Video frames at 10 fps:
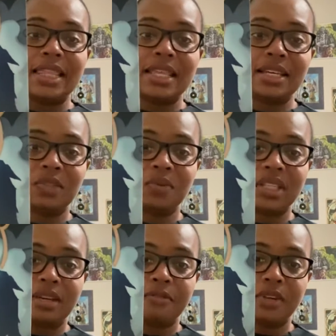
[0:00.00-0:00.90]
this was
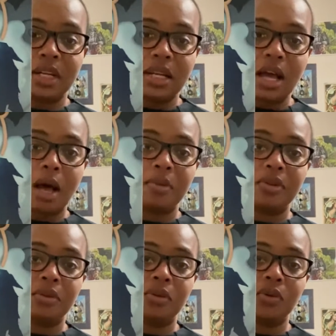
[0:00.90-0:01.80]
a
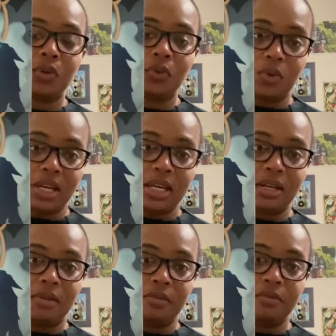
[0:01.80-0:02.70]
phenomenal
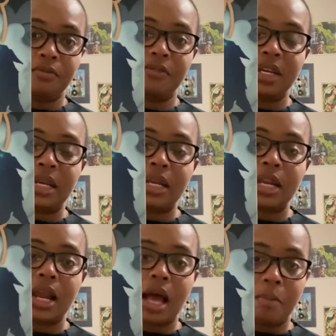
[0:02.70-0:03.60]
read.
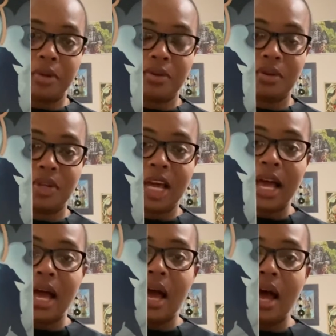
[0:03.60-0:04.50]
Phenomenal.
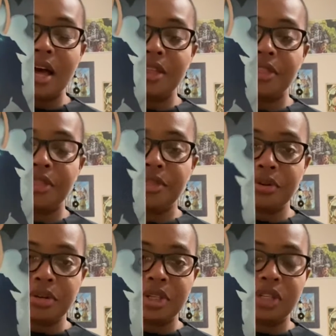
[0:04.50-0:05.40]
I
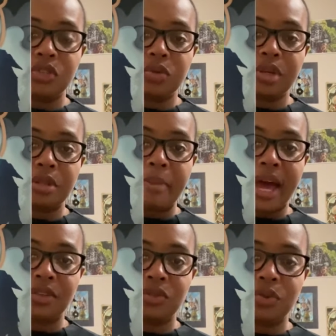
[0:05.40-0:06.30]
thoroughly enjoyed the
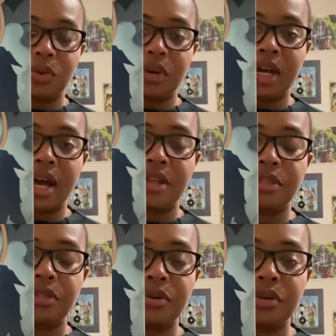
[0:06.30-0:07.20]
backstory. I
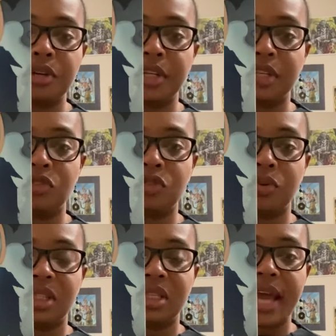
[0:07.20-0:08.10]
thoroughly
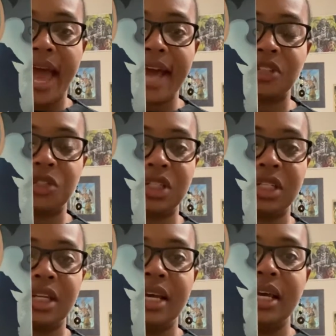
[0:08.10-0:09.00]
enjoyed the
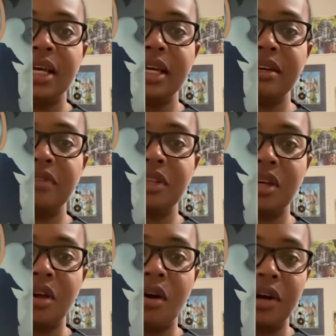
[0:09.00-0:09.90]
action, even the
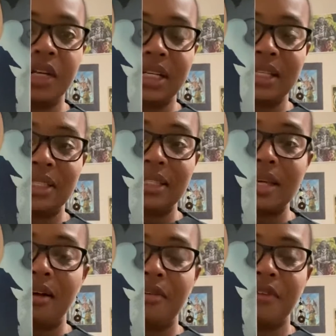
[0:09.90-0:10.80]
Guardian
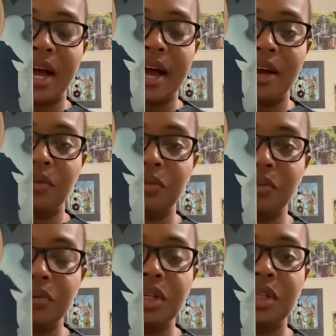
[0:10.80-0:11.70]
itself. I
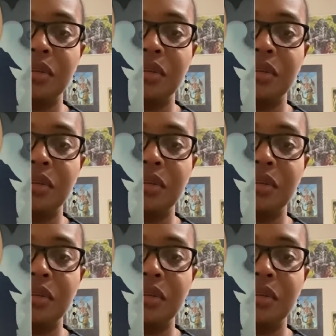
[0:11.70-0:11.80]
really,